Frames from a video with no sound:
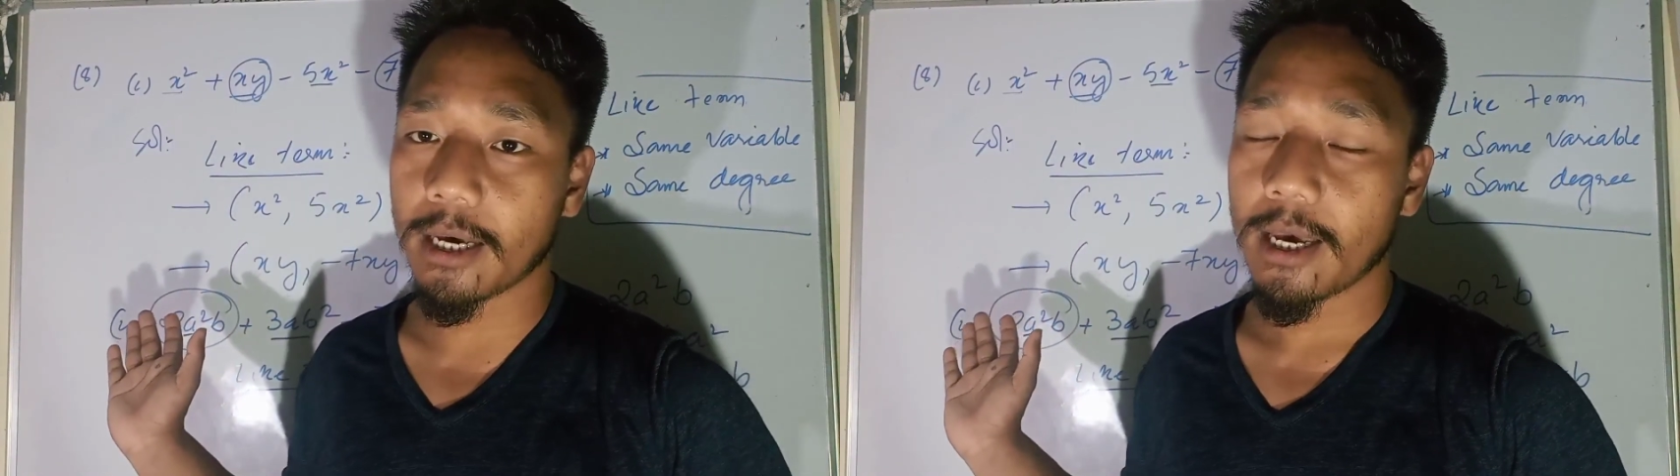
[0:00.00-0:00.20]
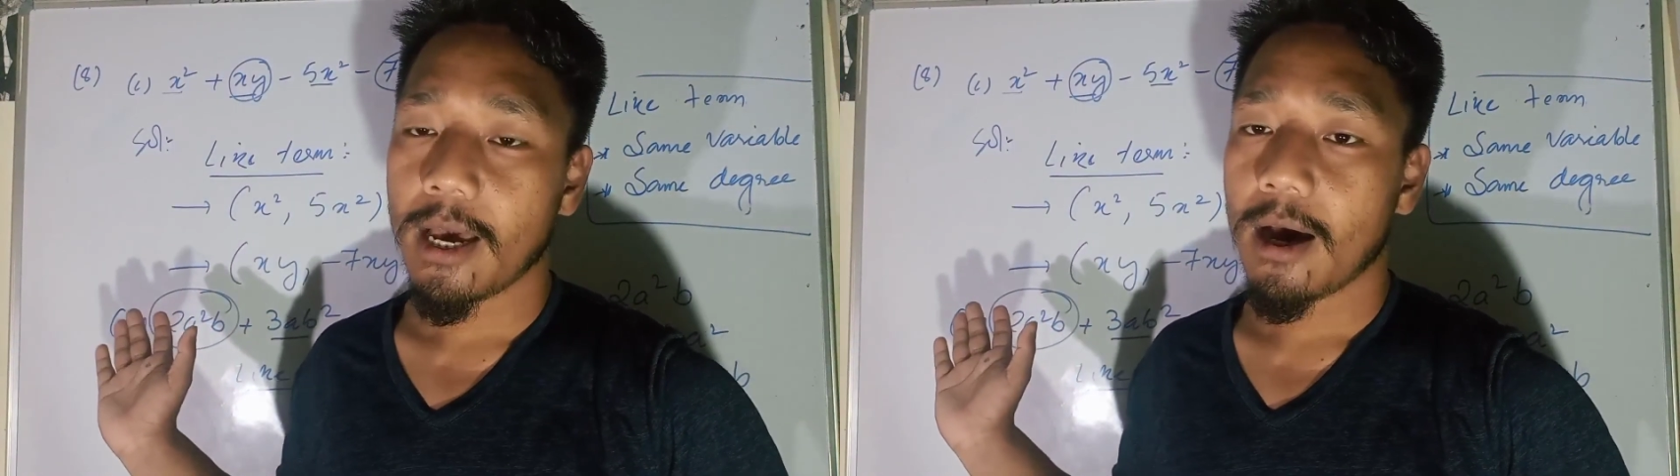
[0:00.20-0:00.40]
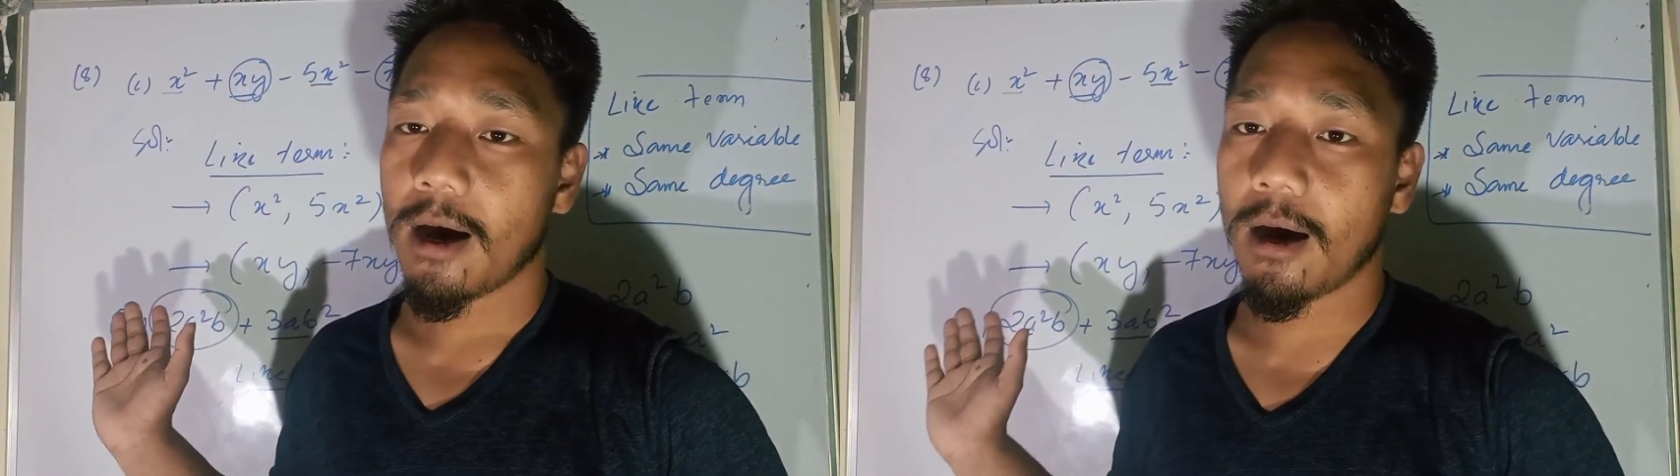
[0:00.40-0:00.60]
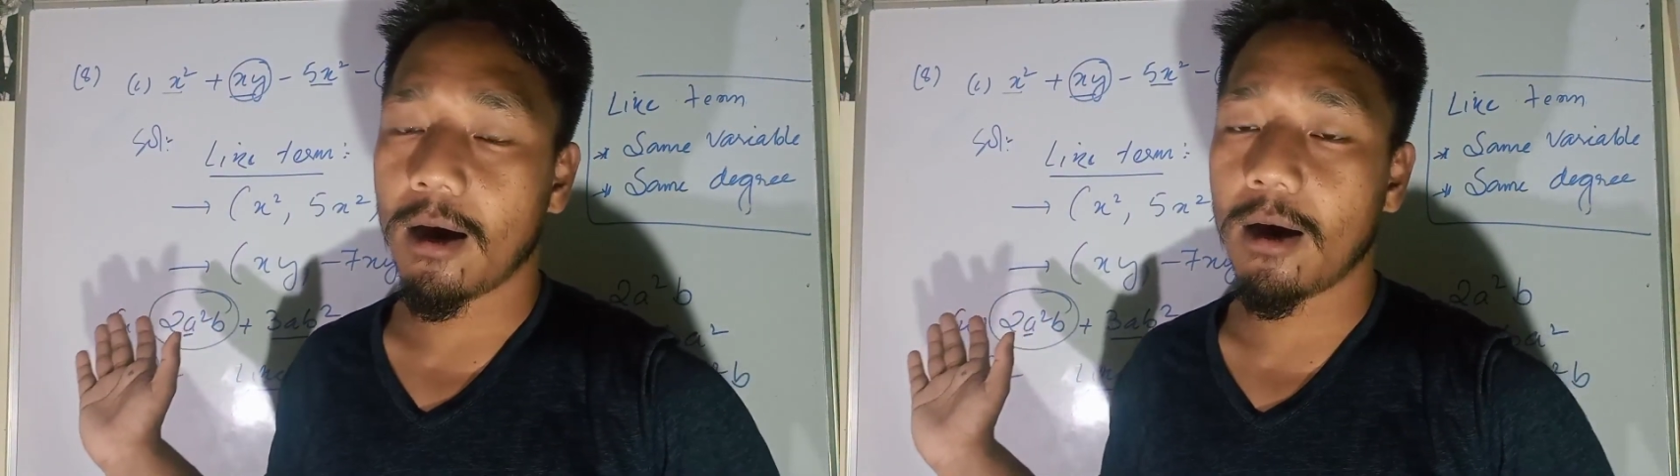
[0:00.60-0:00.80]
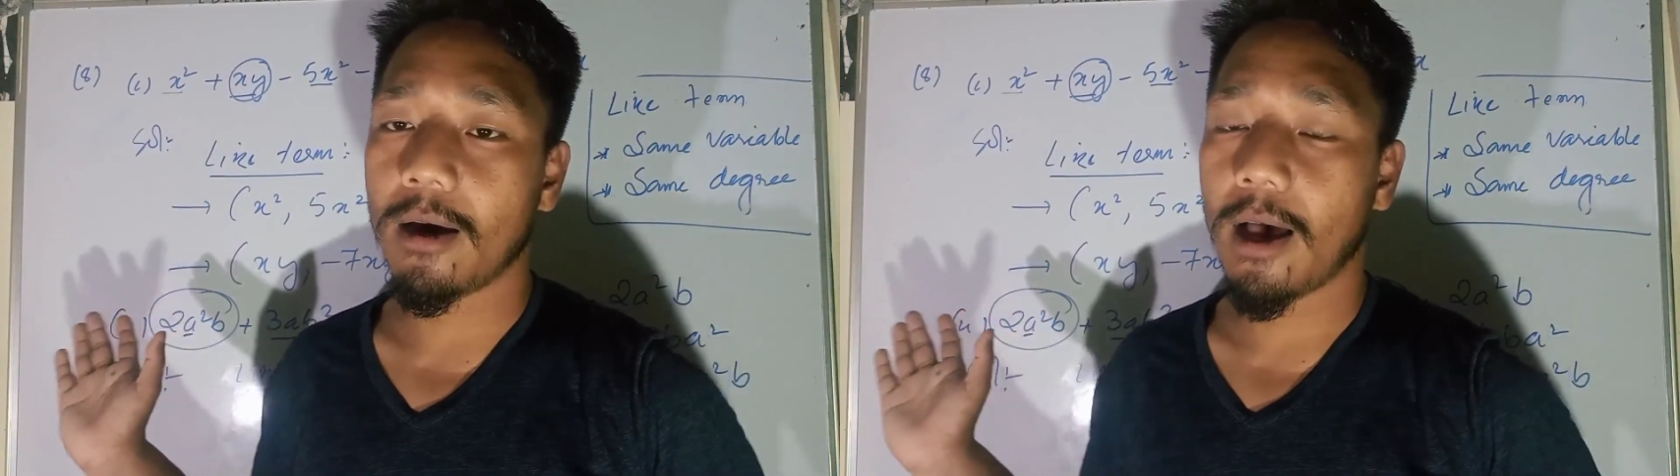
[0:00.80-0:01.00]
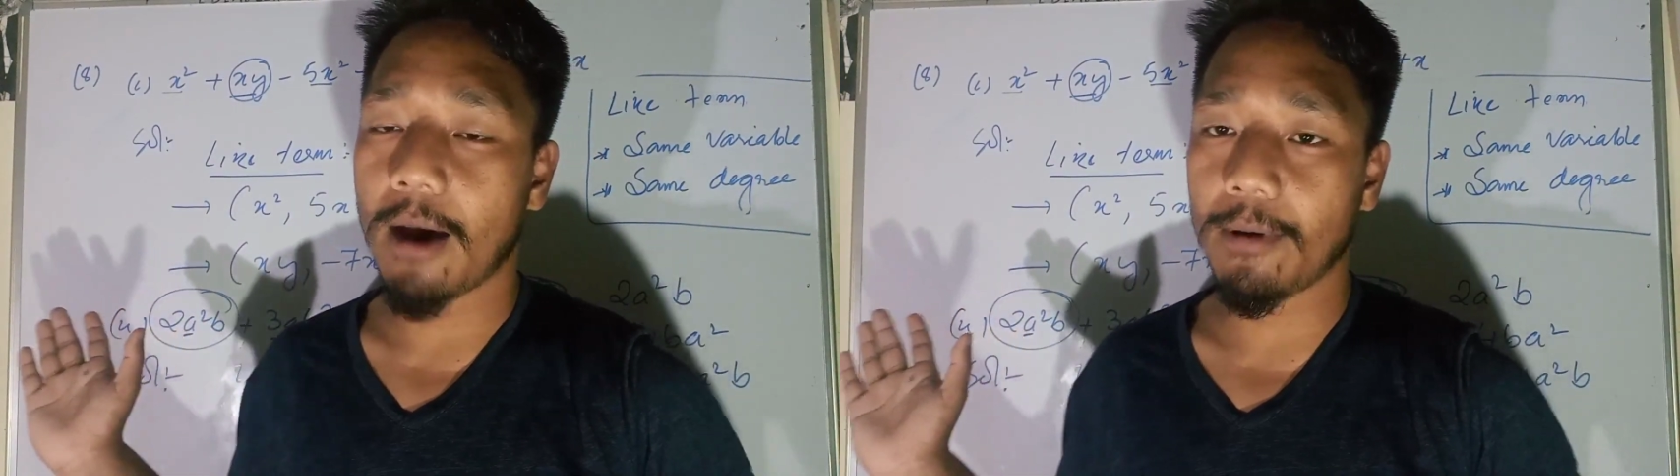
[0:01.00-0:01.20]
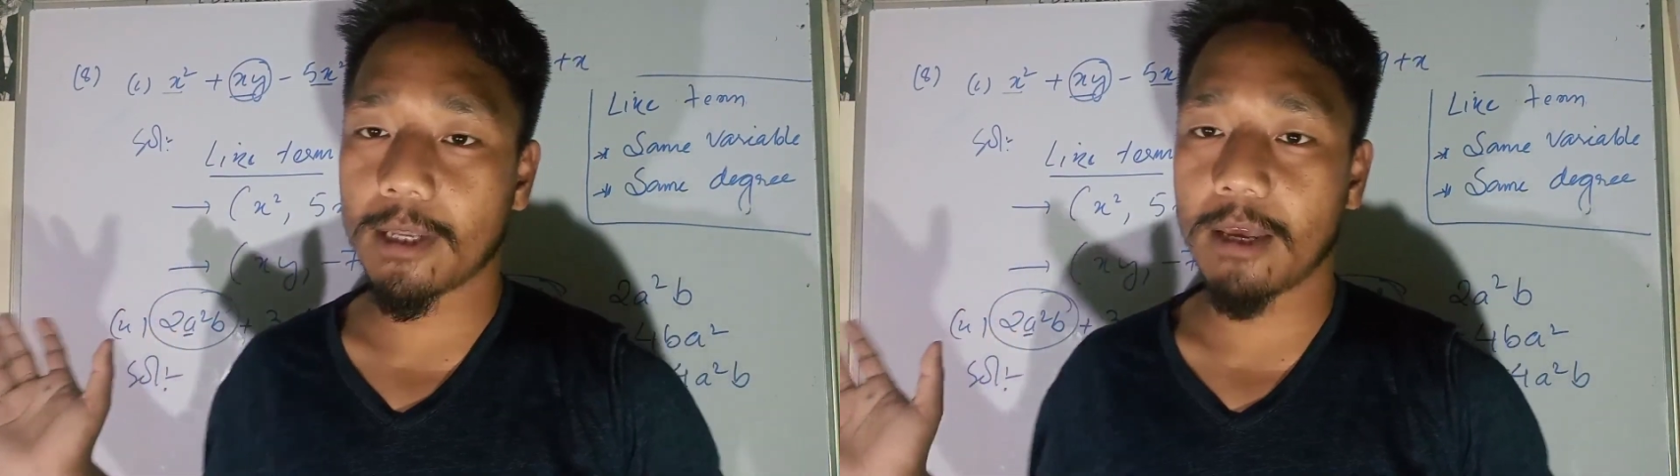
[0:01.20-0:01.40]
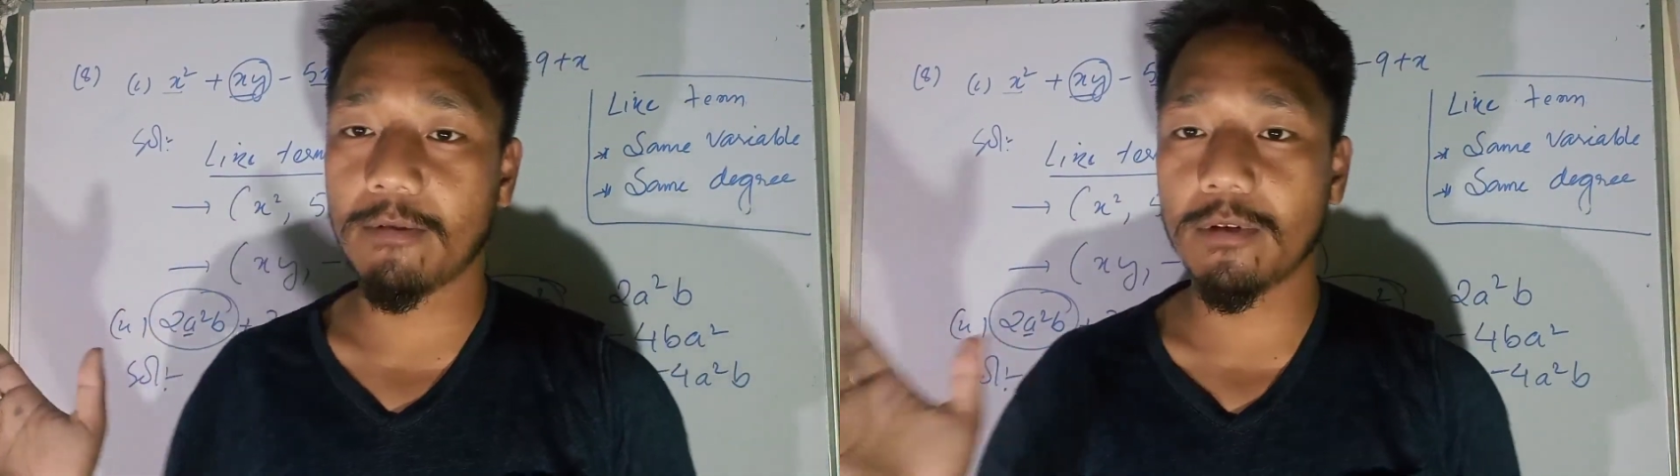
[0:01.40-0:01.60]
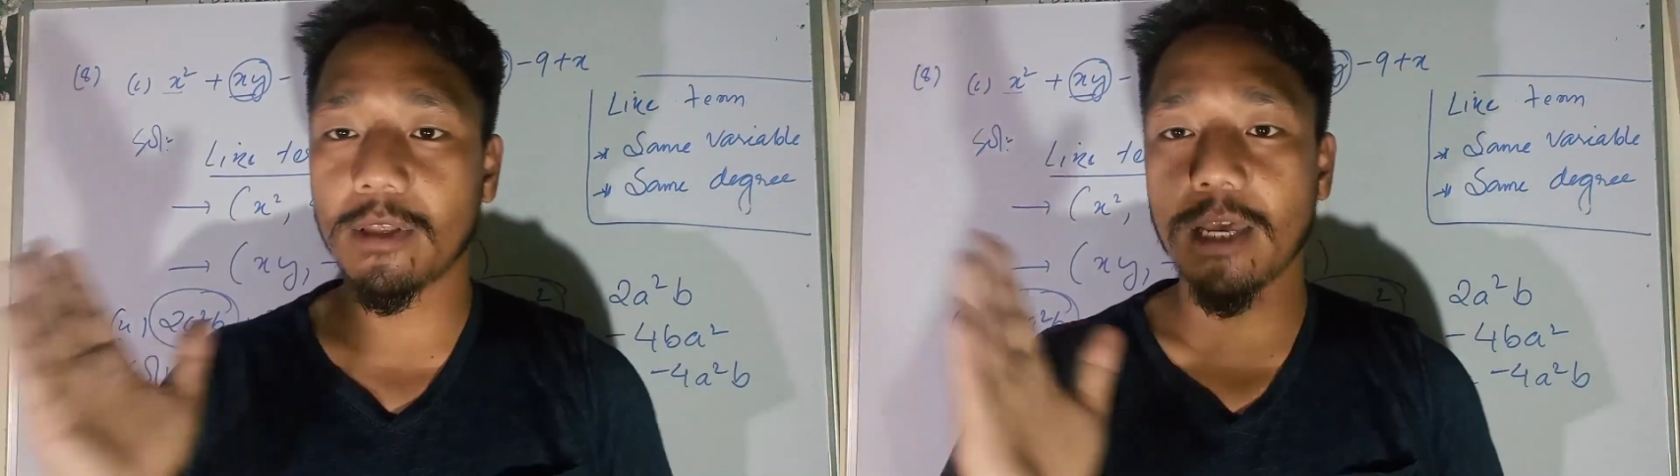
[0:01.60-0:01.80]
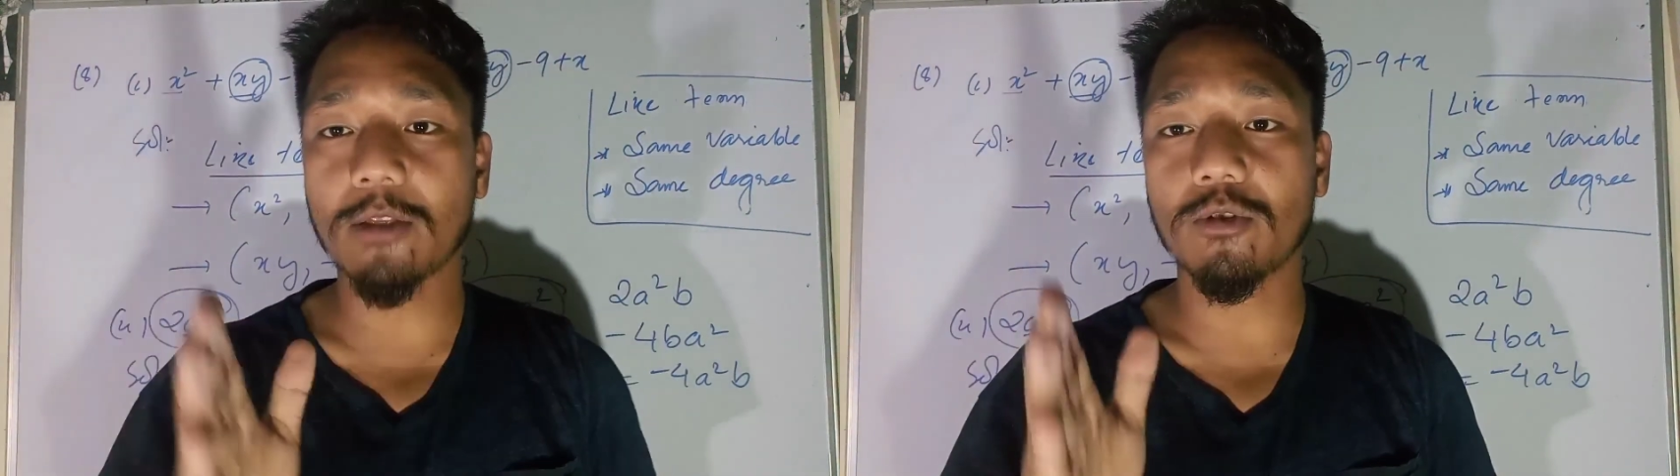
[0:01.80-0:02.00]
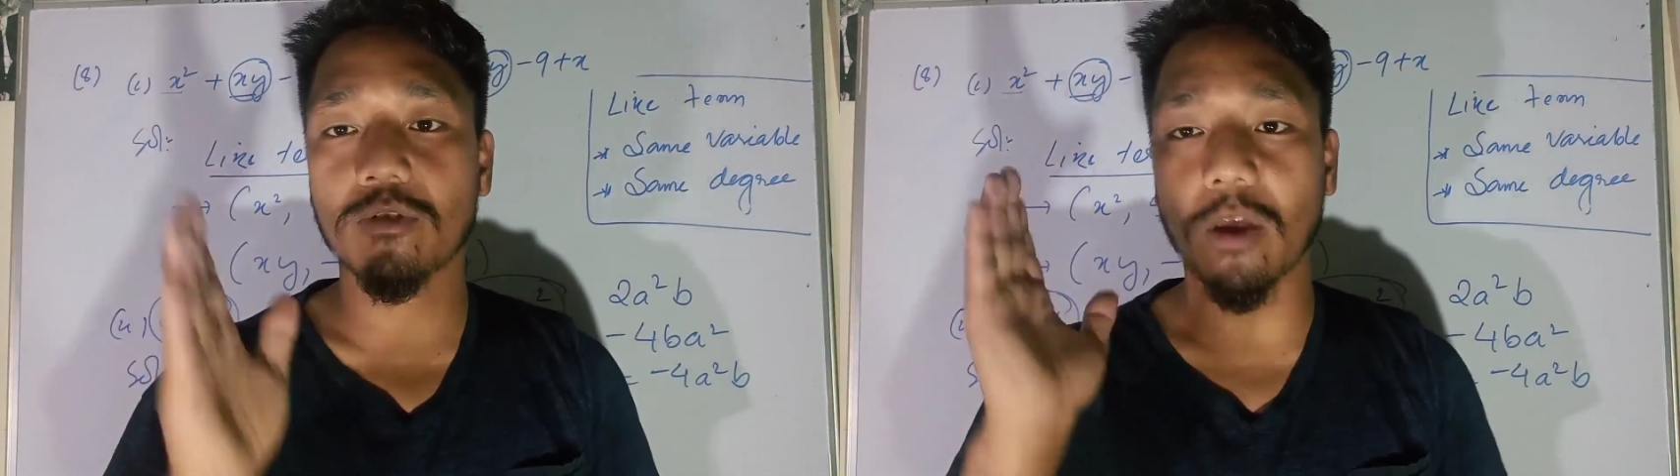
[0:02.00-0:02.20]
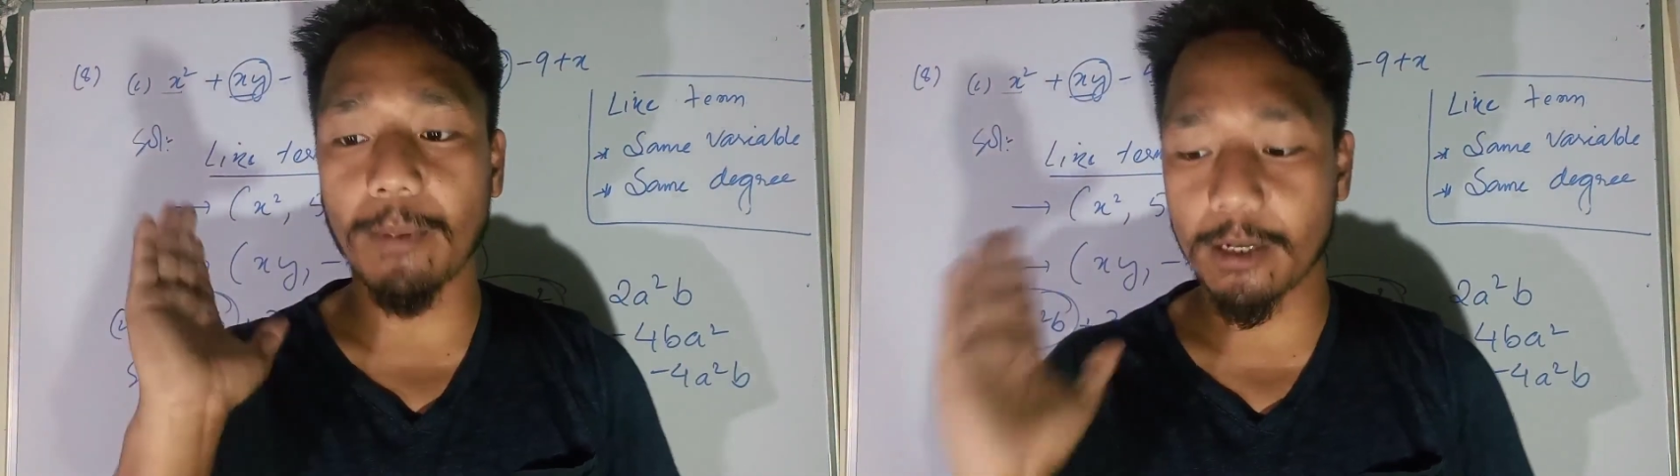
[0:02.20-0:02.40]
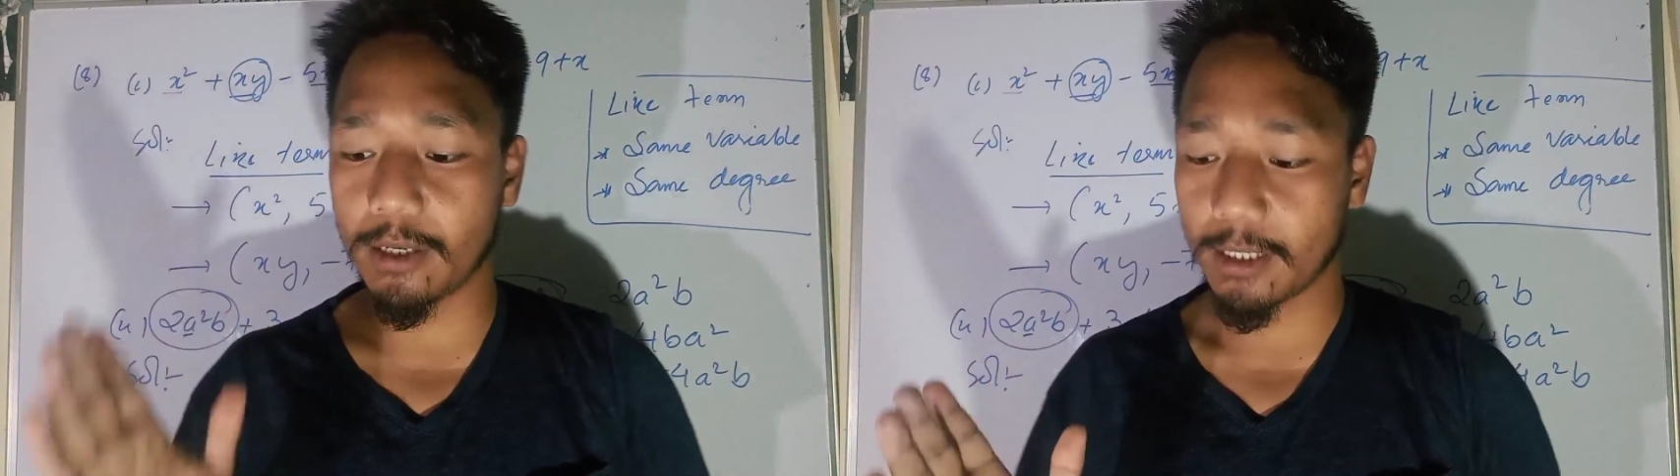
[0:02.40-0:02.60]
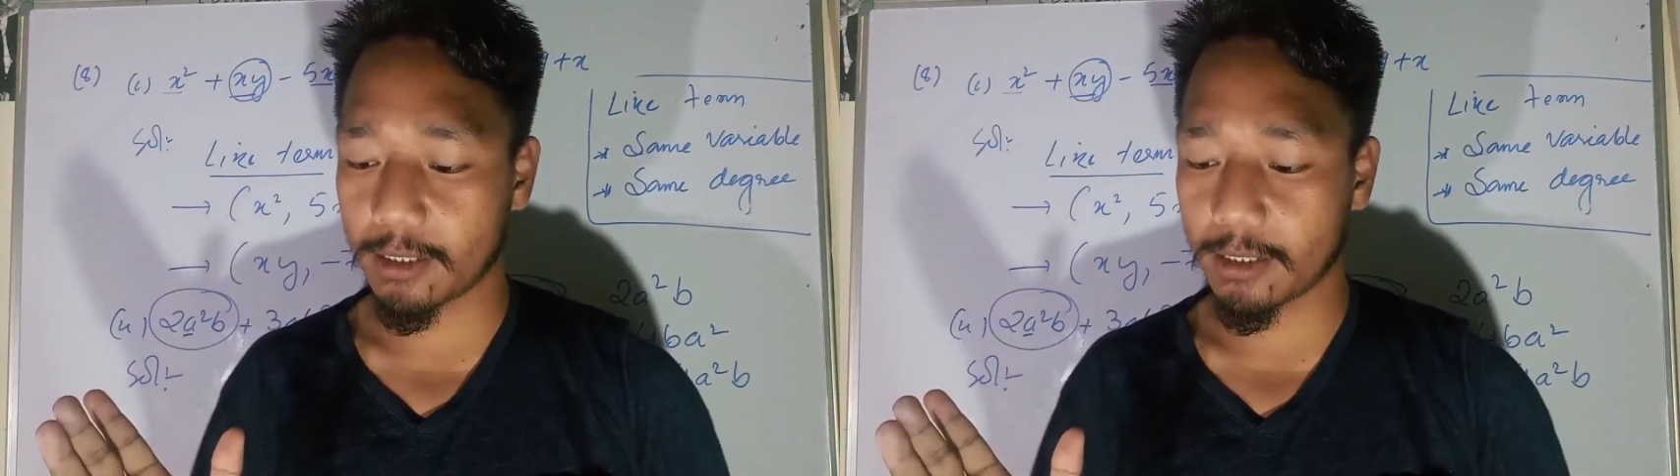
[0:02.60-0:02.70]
I will give you the date to submit this.